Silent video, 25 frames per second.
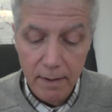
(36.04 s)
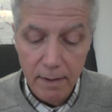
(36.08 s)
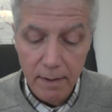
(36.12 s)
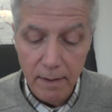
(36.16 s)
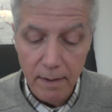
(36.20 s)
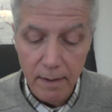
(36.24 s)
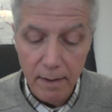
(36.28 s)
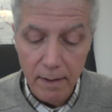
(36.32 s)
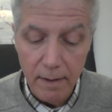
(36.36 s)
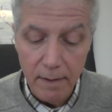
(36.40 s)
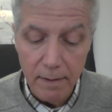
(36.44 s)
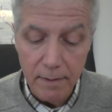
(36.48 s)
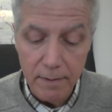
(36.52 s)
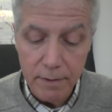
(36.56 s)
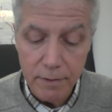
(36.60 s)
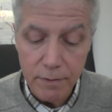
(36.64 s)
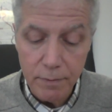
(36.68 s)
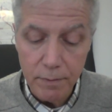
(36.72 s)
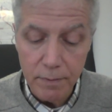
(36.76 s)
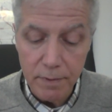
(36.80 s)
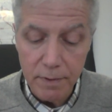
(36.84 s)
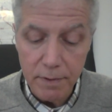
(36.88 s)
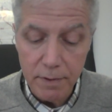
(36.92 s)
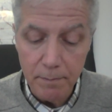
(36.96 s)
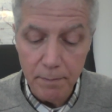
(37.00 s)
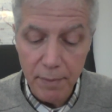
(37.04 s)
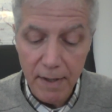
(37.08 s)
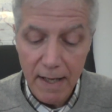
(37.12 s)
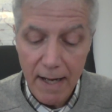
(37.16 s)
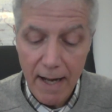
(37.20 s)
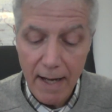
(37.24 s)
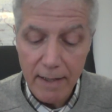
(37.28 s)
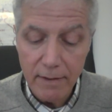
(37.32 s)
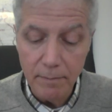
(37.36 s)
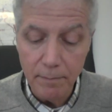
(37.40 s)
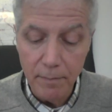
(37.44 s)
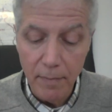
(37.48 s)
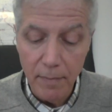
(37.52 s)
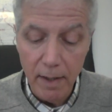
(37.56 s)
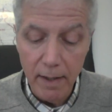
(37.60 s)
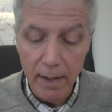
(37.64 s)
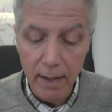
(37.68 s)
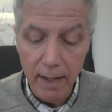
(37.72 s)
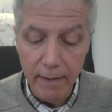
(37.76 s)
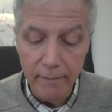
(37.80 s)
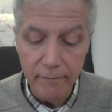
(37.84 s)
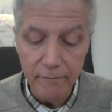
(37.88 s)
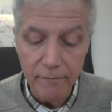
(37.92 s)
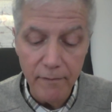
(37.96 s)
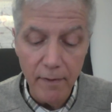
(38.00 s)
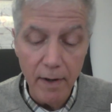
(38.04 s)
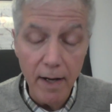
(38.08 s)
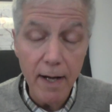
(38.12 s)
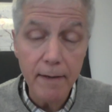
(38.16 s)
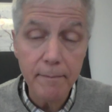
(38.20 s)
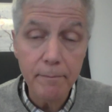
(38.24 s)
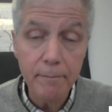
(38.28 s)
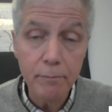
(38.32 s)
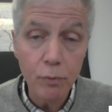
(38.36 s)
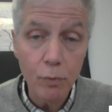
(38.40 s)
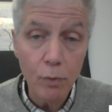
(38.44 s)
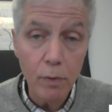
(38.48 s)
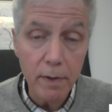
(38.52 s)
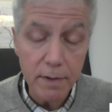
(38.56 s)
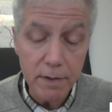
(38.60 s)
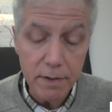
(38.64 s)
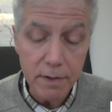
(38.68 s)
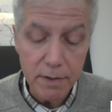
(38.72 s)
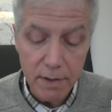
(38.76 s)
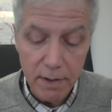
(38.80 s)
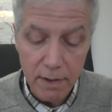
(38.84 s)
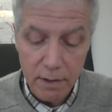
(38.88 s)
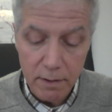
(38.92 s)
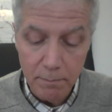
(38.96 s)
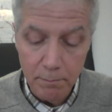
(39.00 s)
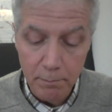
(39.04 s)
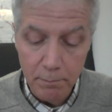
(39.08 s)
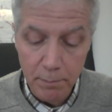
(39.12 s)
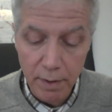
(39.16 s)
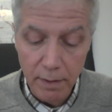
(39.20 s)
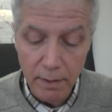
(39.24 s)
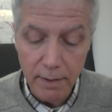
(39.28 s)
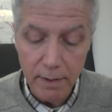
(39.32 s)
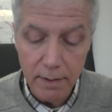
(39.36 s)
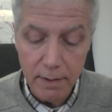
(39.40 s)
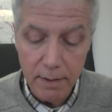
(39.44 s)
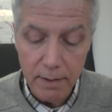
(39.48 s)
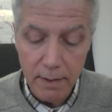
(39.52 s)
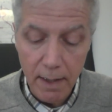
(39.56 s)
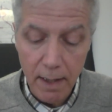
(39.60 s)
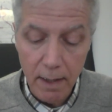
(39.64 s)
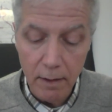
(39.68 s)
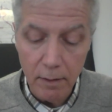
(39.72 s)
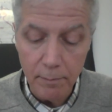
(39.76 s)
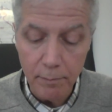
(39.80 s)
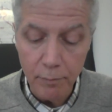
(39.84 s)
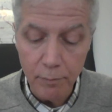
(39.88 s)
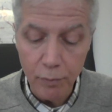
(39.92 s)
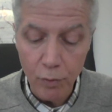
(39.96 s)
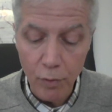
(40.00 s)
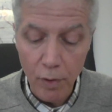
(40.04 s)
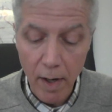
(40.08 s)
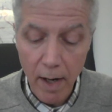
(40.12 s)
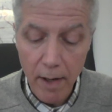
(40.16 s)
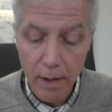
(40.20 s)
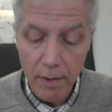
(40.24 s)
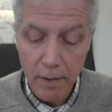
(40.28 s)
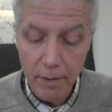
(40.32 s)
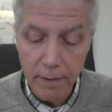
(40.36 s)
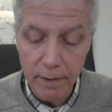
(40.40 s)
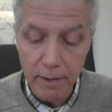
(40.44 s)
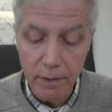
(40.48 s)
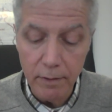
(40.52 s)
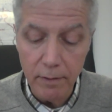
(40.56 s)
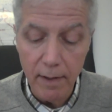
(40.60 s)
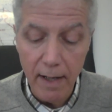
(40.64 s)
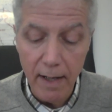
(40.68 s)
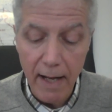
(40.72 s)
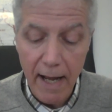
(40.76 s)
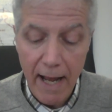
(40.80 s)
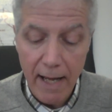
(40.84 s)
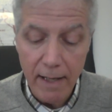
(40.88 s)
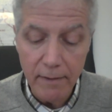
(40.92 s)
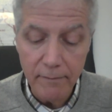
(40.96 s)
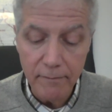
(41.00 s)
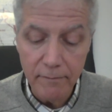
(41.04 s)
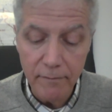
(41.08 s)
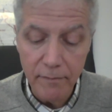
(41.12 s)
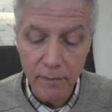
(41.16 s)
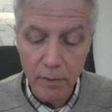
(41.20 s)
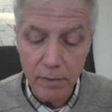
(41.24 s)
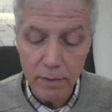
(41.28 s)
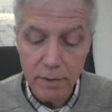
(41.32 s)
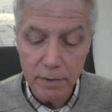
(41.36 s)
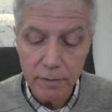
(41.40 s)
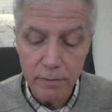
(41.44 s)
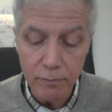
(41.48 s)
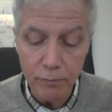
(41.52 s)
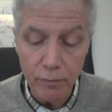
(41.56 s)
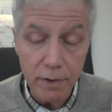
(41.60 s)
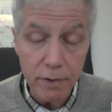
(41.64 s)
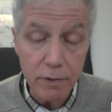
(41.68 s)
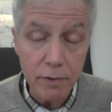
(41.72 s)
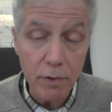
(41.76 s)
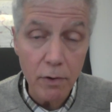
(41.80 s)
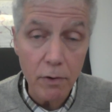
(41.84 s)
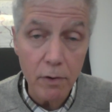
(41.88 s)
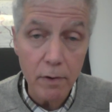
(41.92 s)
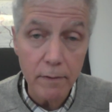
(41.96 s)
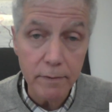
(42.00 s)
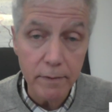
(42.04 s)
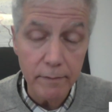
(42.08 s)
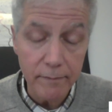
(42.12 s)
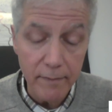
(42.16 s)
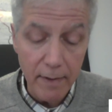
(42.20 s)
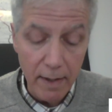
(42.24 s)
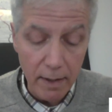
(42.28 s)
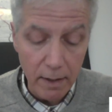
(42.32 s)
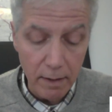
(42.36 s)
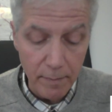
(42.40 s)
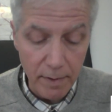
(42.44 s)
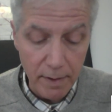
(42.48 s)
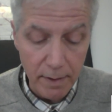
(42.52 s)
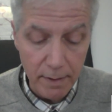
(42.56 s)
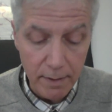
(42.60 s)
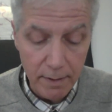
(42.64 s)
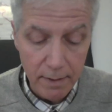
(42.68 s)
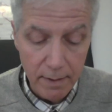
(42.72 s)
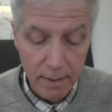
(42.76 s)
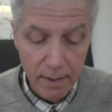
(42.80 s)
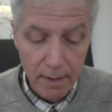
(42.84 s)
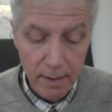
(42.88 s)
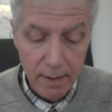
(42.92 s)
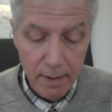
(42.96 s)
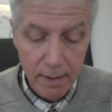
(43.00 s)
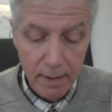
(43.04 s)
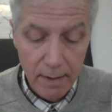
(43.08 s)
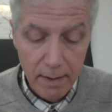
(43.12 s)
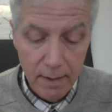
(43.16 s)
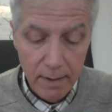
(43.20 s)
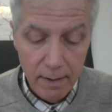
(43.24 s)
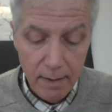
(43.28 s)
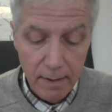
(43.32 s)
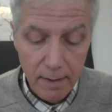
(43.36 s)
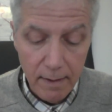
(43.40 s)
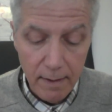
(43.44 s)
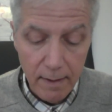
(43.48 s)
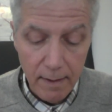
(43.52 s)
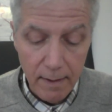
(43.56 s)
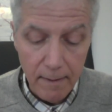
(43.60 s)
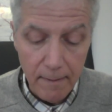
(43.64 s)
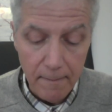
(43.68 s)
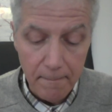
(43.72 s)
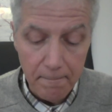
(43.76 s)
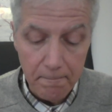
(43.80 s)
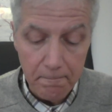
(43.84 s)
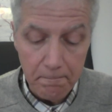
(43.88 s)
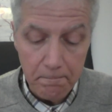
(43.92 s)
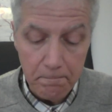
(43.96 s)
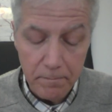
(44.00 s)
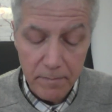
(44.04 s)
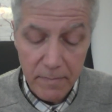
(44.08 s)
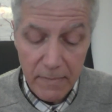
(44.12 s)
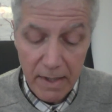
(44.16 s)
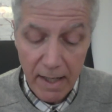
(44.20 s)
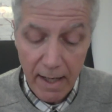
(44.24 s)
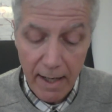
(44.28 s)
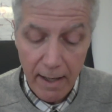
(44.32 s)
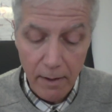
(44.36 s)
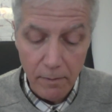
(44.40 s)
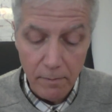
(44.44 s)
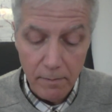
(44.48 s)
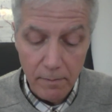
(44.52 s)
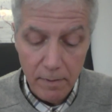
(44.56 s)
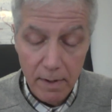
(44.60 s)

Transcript: Uh, this was impacted by a $5.6 billion prior year adverse reserve development. Um, now,